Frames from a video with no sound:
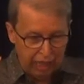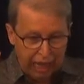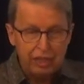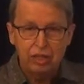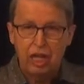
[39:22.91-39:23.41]

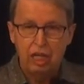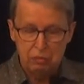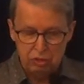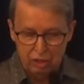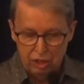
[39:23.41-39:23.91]
at
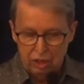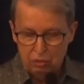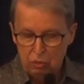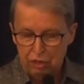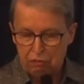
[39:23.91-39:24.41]
times,
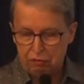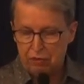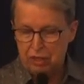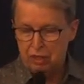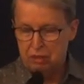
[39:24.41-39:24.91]
we
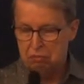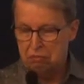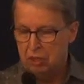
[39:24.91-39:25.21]
feel